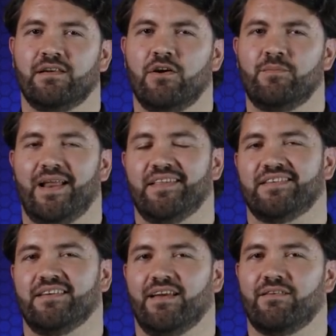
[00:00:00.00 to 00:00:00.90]
Load
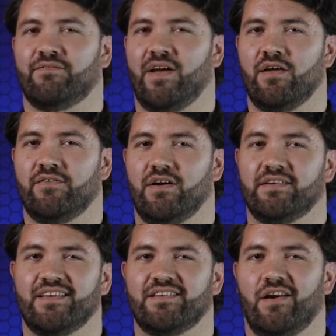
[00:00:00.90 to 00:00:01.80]
balancing and failover are
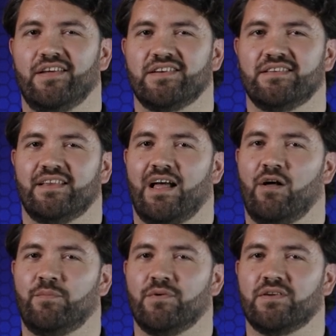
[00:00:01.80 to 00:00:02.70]
technologies that
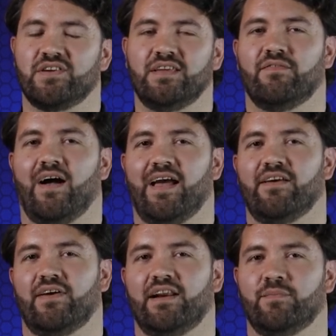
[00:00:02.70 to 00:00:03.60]
help you achieve high
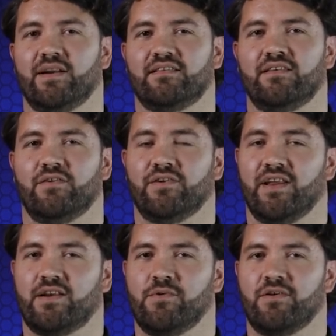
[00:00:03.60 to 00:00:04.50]
availability on your
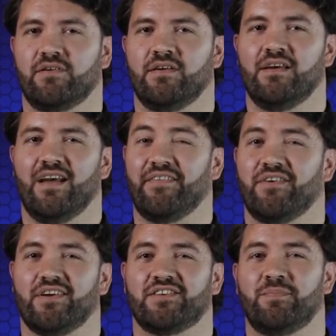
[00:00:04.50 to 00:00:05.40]
network, and
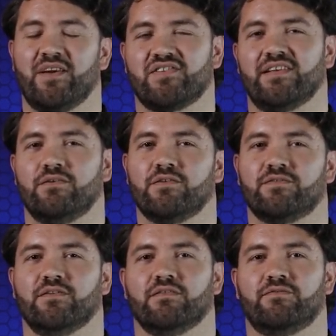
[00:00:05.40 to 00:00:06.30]
they're especially
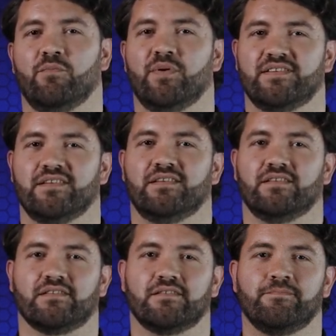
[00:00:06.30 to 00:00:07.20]
useful for
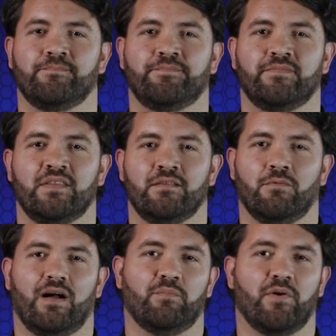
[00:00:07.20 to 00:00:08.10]
businesses.
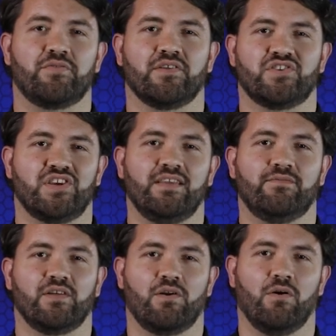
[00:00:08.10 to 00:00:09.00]
While both achieve
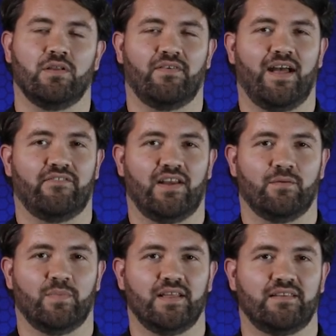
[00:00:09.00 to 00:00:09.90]
the goal of high
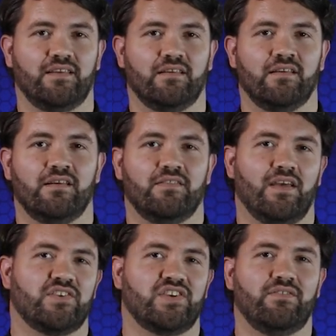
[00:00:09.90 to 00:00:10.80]
availability,
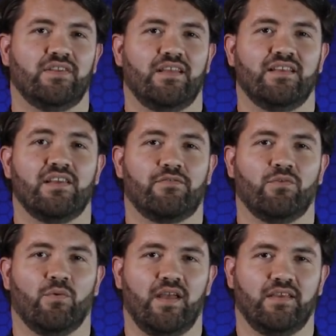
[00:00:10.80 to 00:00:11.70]
they achieve it in
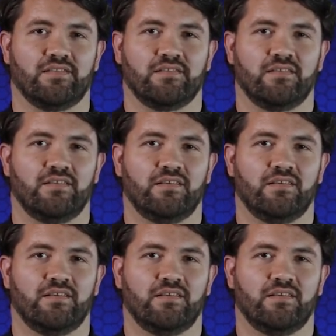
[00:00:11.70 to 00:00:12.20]
different ways.